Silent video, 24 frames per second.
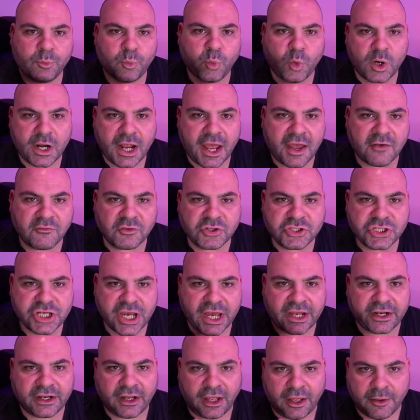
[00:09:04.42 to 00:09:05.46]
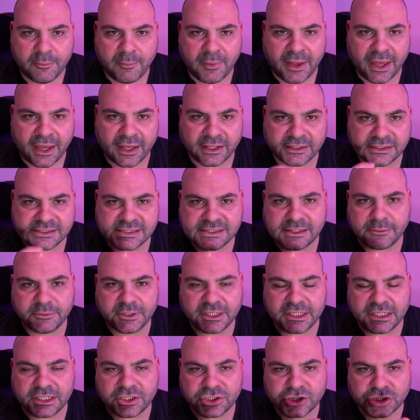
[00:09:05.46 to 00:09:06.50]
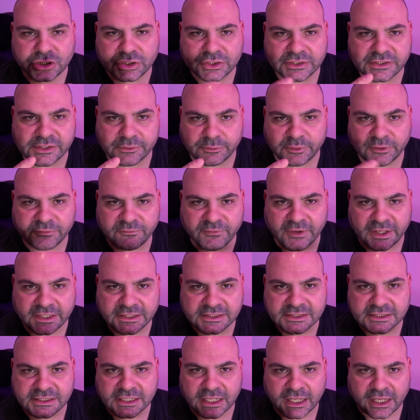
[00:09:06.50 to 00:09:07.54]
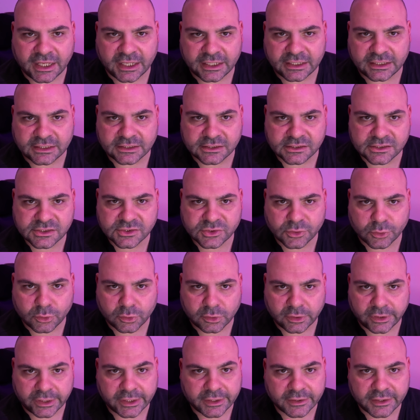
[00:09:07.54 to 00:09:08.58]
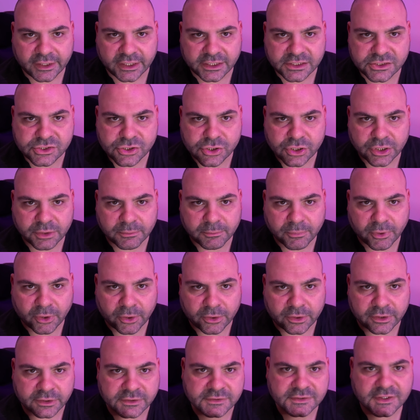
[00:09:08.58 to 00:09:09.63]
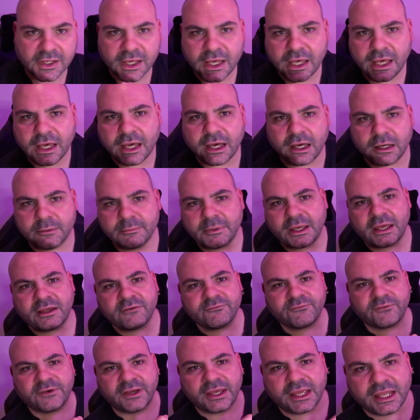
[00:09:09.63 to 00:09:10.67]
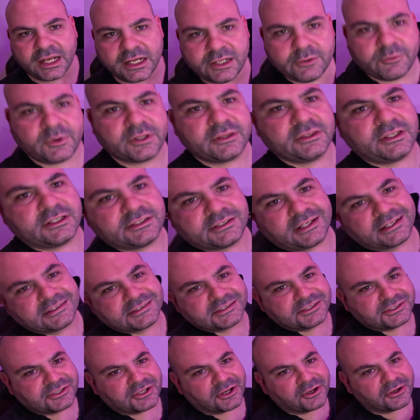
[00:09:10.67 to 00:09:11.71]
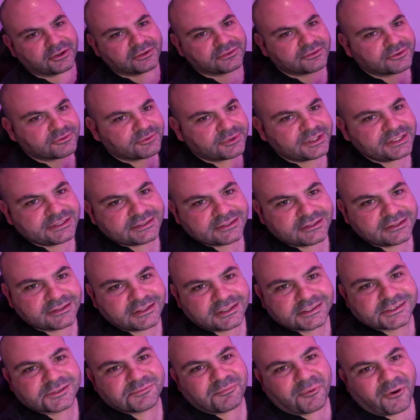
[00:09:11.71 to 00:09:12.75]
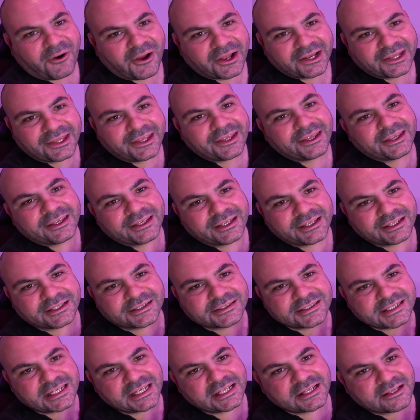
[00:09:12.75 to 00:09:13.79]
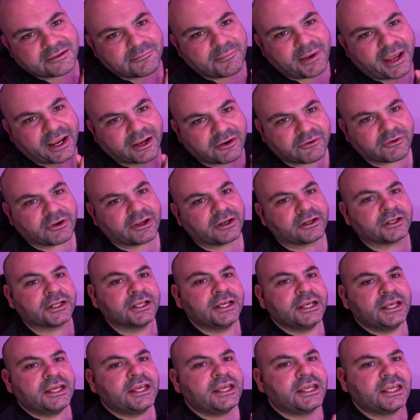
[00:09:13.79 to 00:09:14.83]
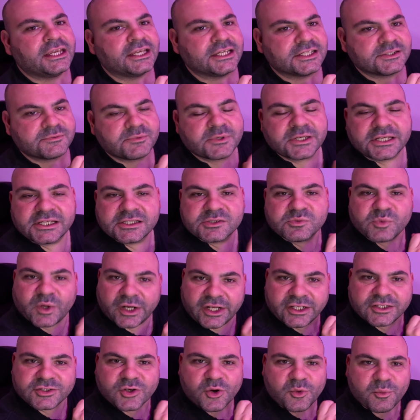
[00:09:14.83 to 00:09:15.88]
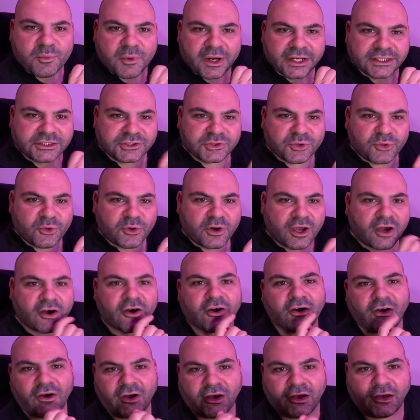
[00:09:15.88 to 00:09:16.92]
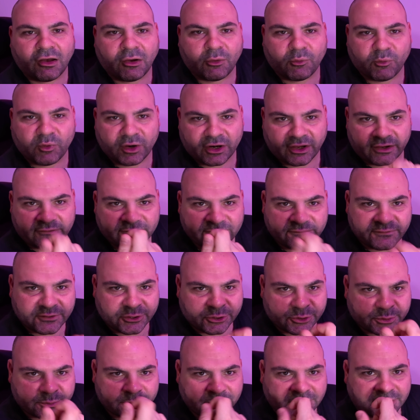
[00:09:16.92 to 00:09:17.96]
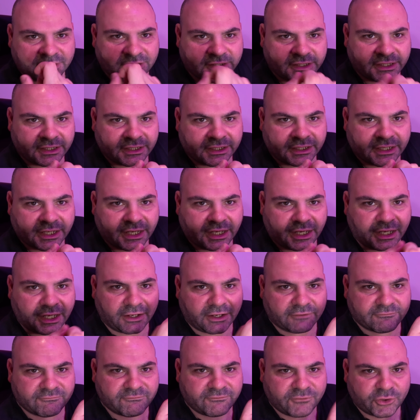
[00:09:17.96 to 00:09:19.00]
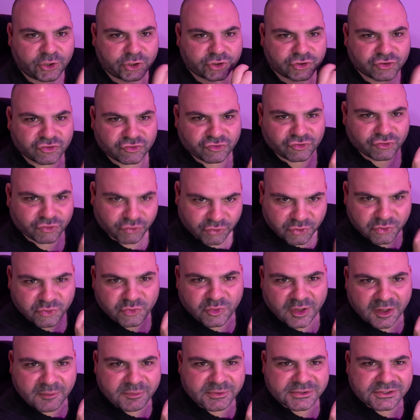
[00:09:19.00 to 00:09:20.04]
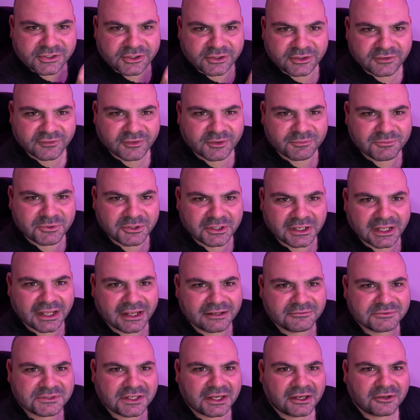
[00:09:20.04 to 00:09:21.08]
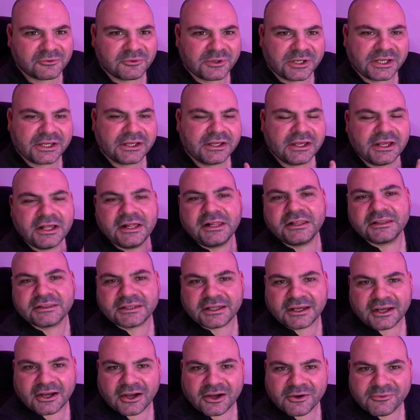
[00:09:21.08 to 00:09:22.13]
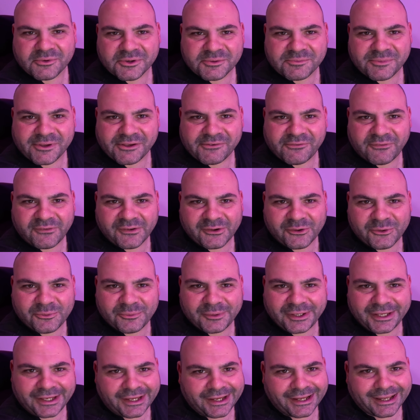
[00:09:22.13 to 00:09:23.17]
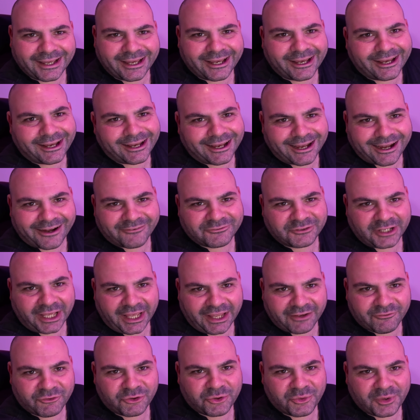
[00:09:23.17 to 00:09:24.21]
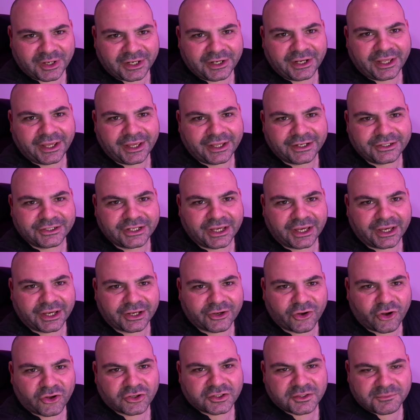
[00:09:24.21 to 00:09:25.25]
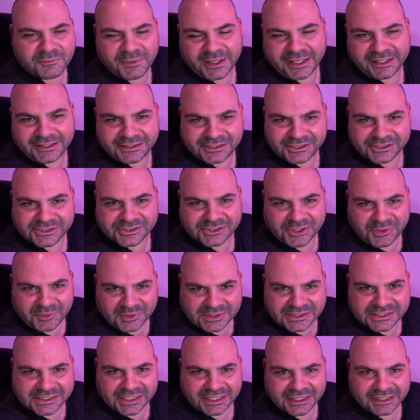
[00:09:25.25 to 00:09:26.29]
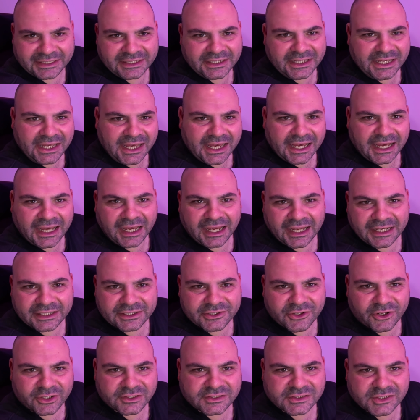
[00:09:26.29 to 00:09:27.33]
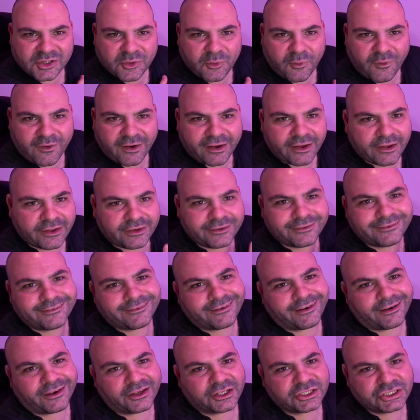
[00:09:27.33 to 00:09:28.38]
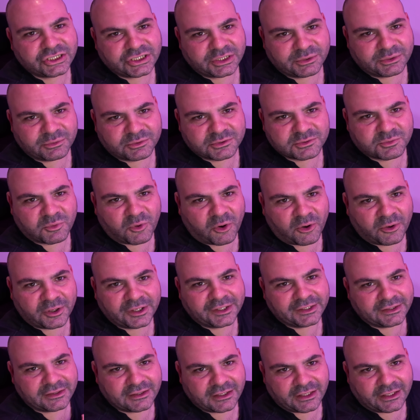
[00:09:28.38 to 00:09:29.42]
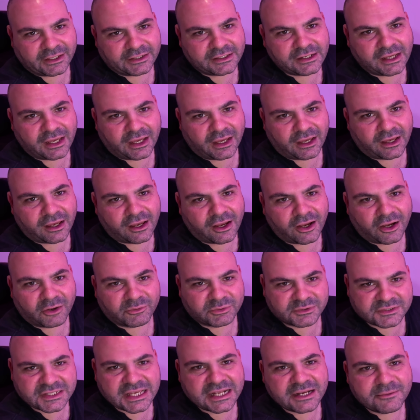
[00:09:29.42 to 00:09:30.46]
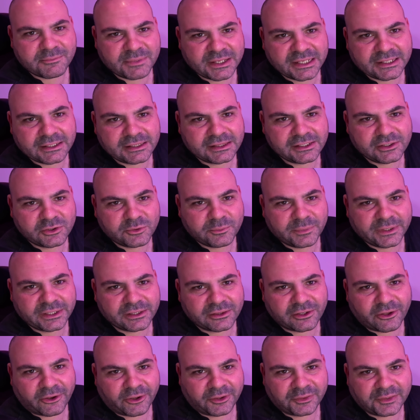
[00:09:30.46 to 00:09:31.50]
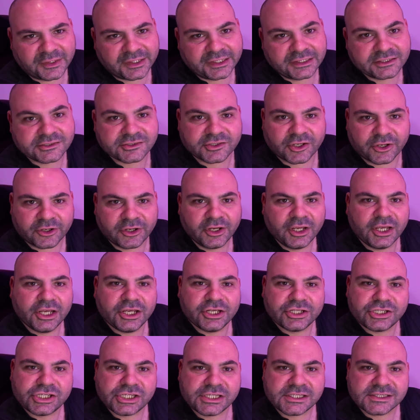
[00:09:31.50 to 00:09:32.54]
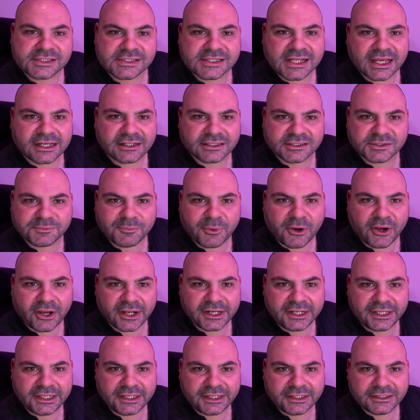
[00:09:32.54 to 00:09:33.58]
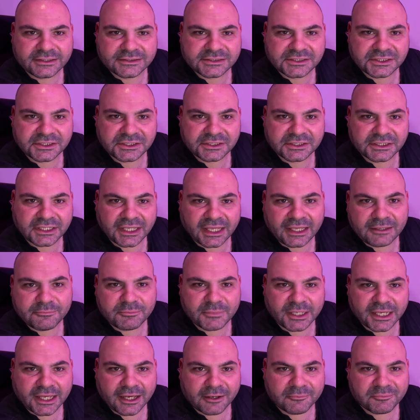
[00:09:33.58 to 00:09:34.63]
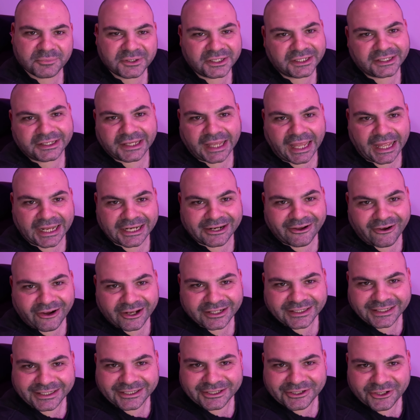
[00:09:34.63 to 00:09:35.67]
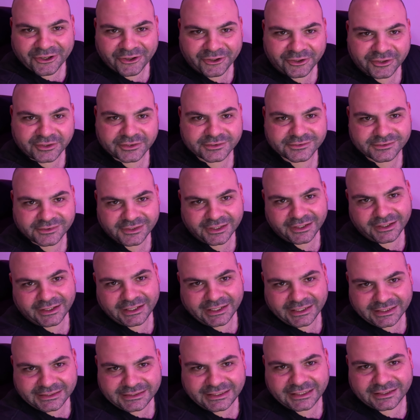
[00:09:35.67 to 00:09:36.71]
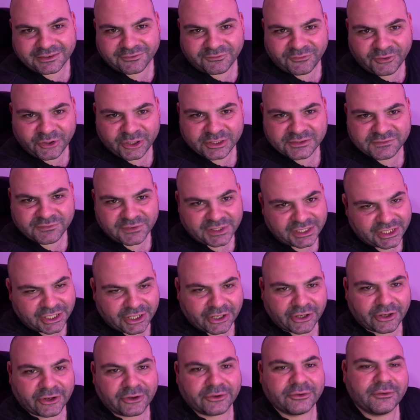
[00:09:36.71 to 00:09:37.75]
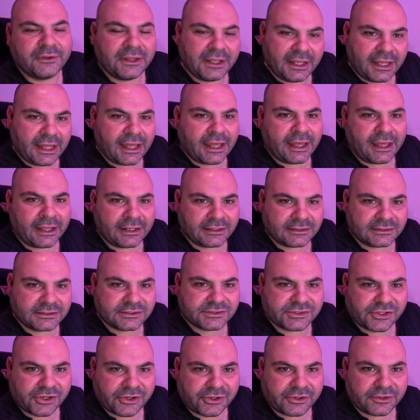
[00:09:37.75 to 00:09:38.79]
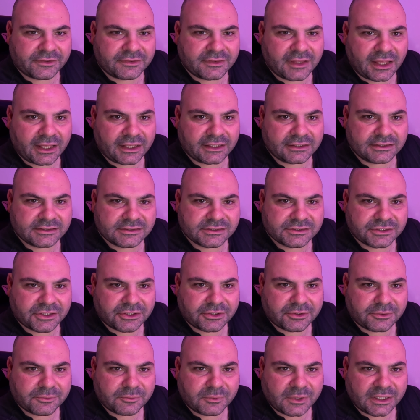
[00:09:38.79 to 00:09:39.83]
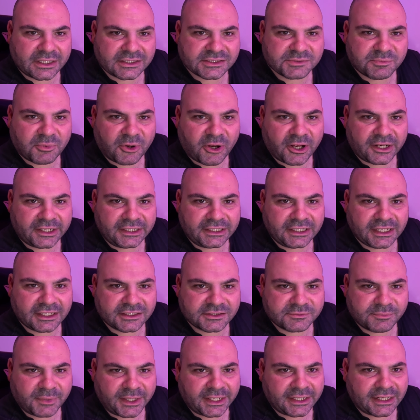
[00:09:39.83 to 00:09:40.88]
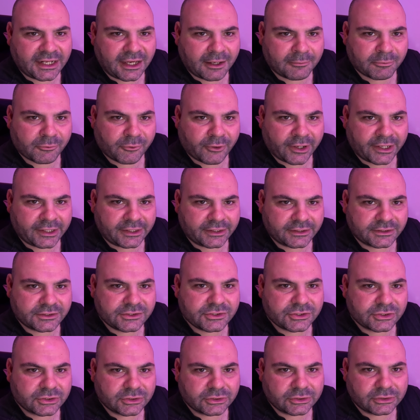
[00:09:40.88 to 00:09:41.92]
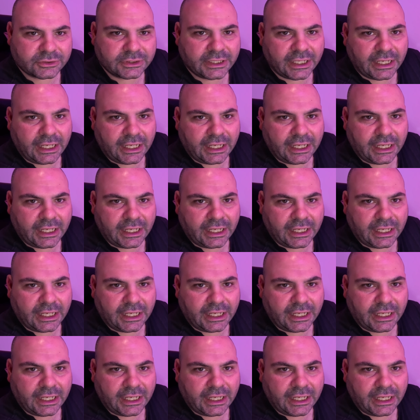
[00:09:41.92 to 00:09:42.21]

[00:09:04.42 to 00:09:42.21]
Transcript: want to have a chat about some of the issues that we faced installing these new components. And for anyone that doesn't know, the reason that Spidey is in the background is because when I told my daughter when I filmed the first true episode of Computer Games Hardware that I would be filming after everyone had gone to bed, just so it's nice and quiet. She was worried that I was going to be a little bit lonely, so she snuck Spidey in to keep me company, and I didn't notice. Did the first video, and so Spidey has been upgraded to